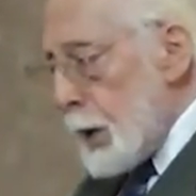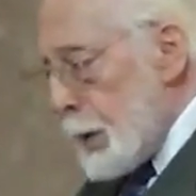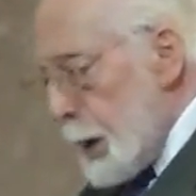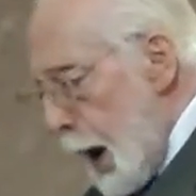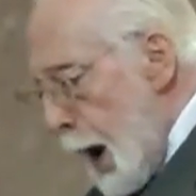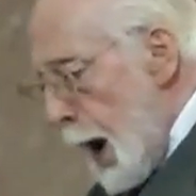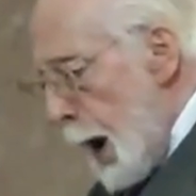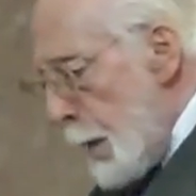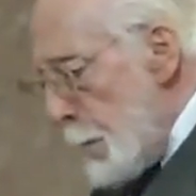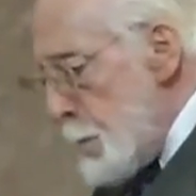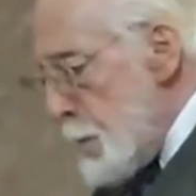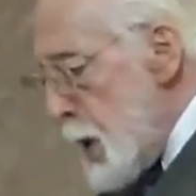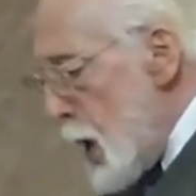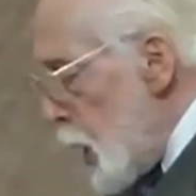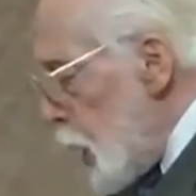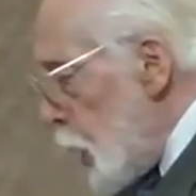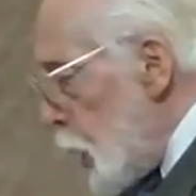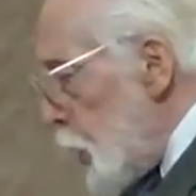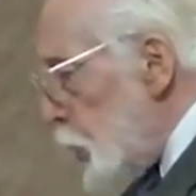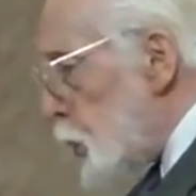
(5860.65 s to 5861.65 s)
come
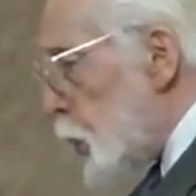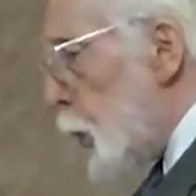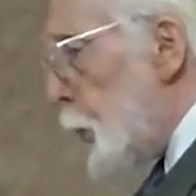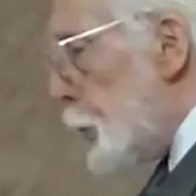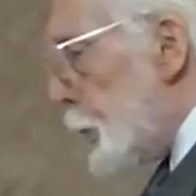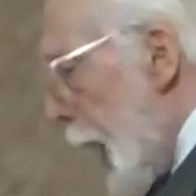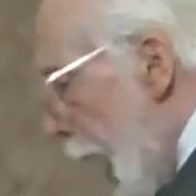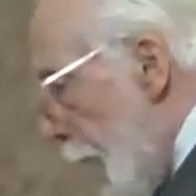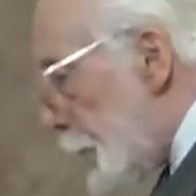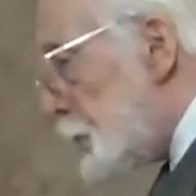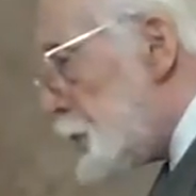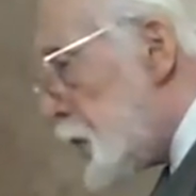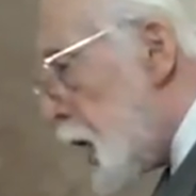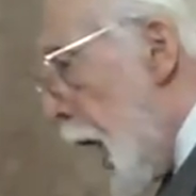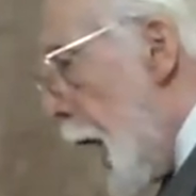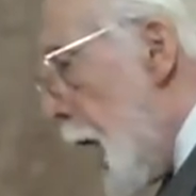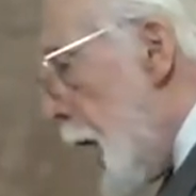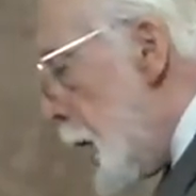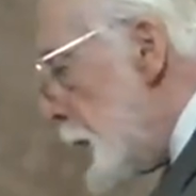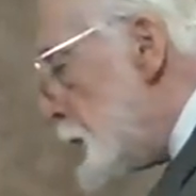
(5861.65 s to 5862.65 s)
to
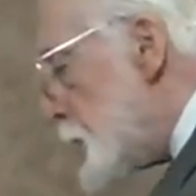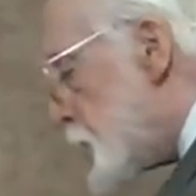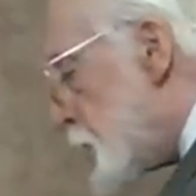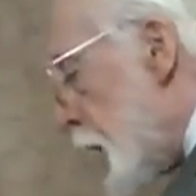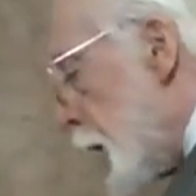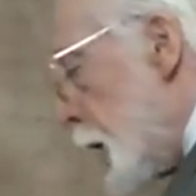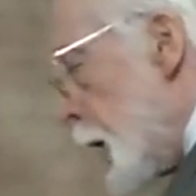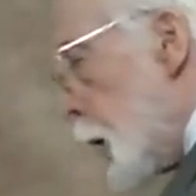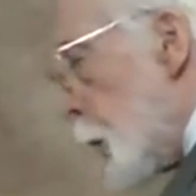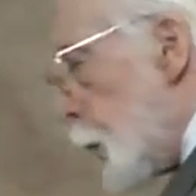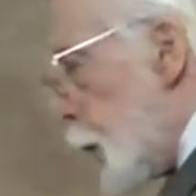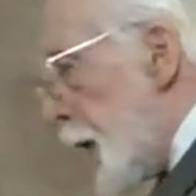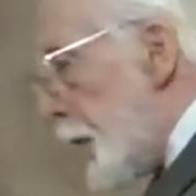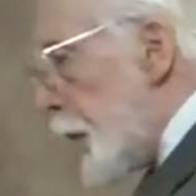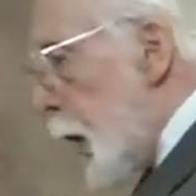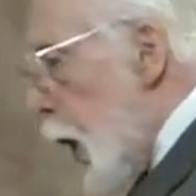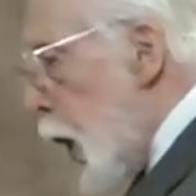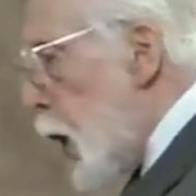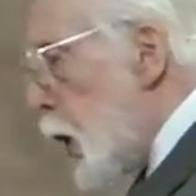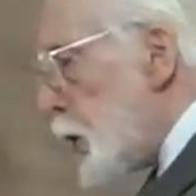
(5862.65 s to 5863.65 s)
baptize with
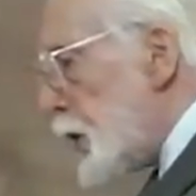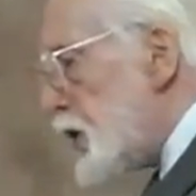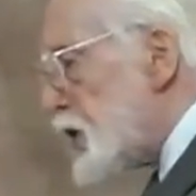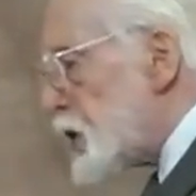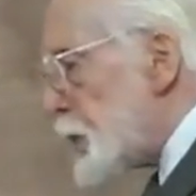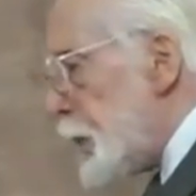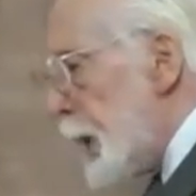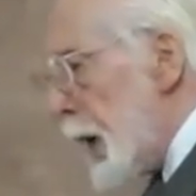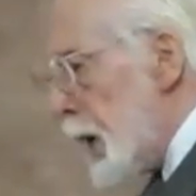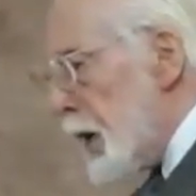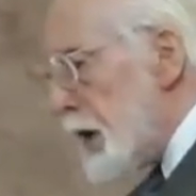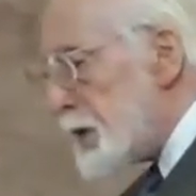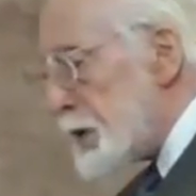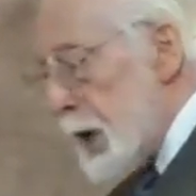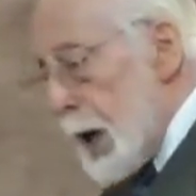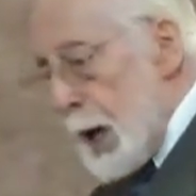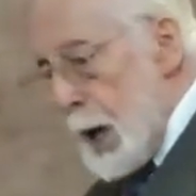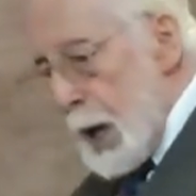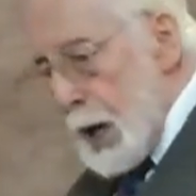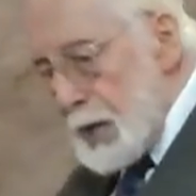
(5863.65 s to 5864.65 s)
the Holy
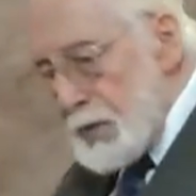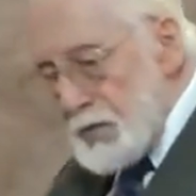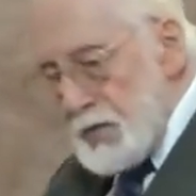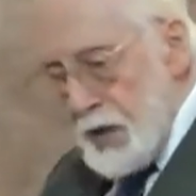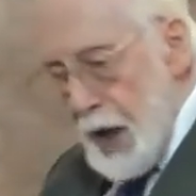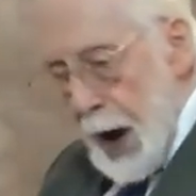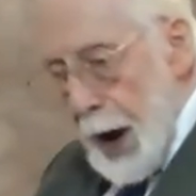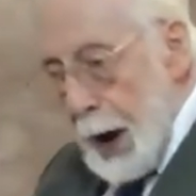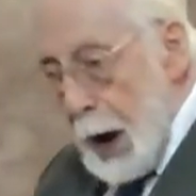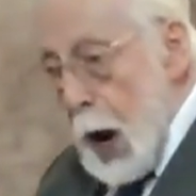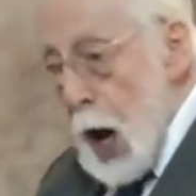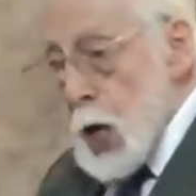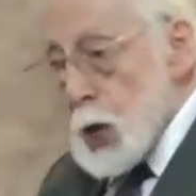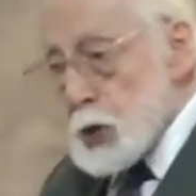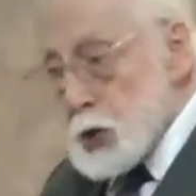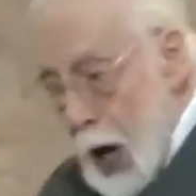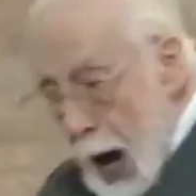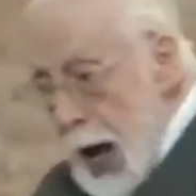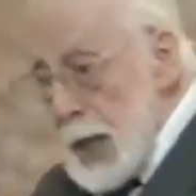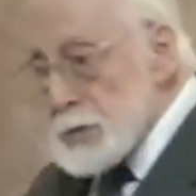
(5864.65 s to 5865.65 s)
Spirit and fire?
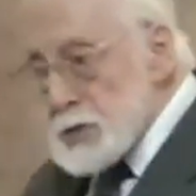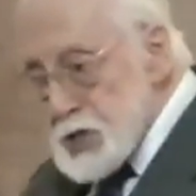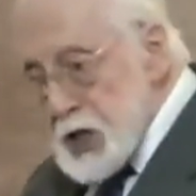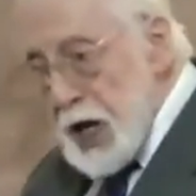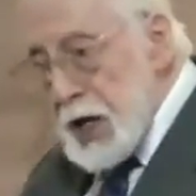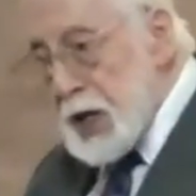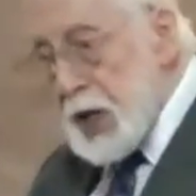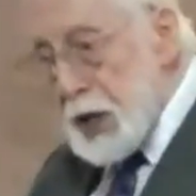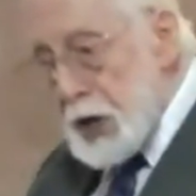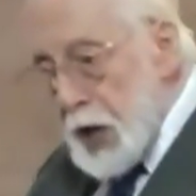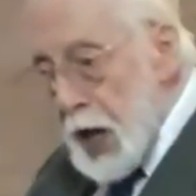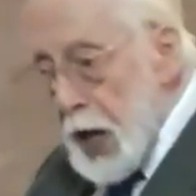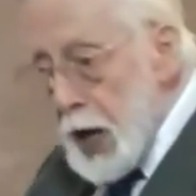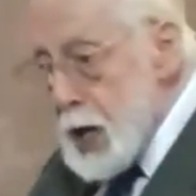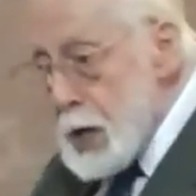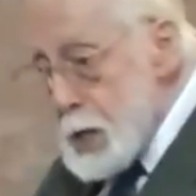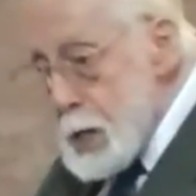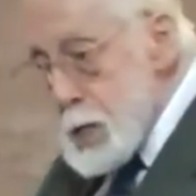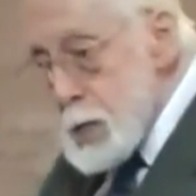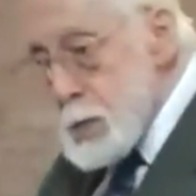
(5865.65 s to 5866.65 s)
John said he
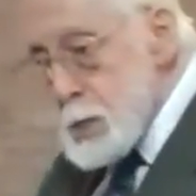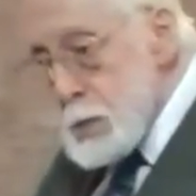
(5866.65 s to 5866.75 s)
did.